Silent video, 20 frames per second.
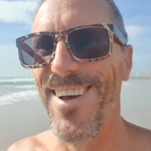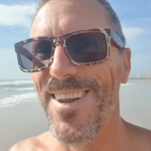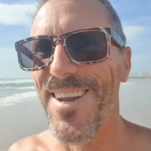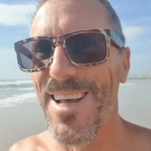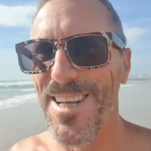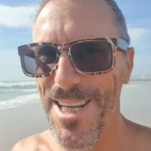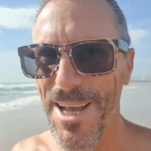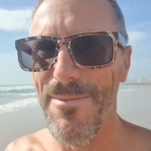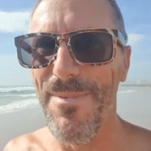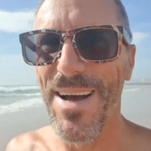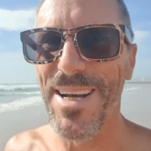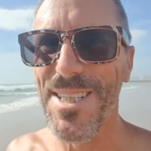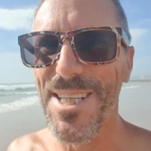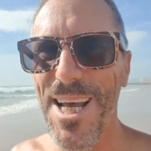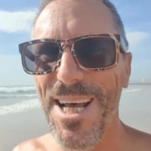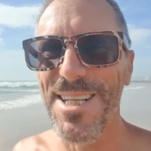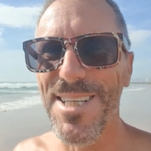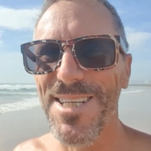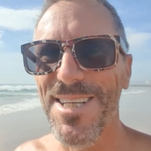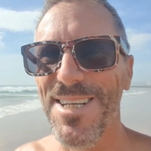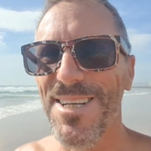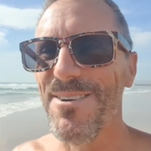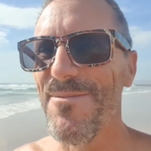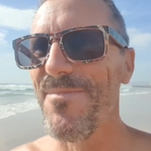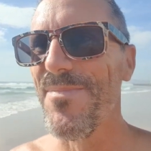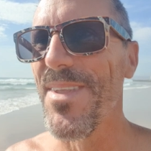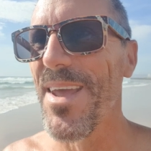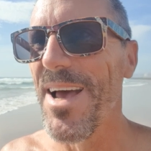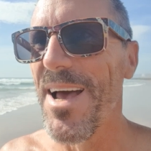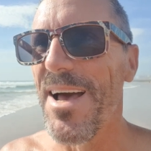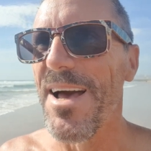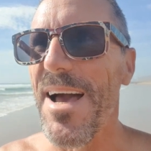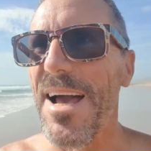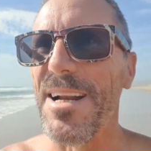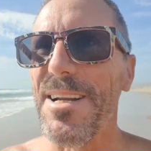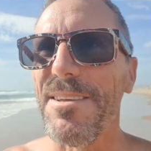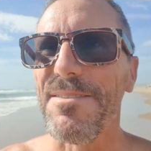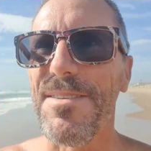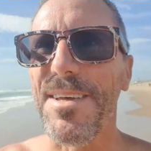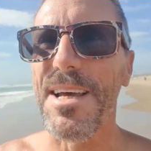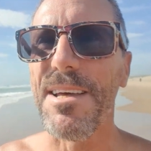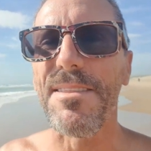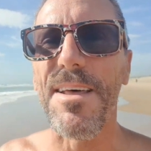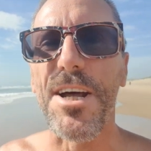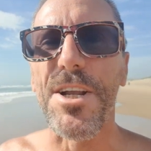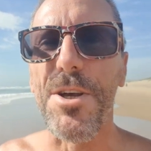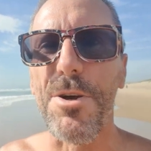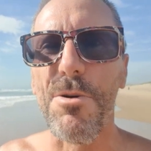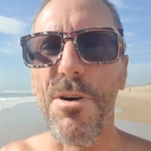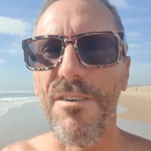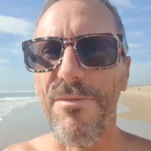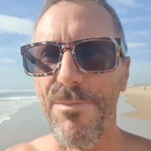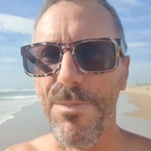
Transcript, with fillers: Does that make sense? Anything that you have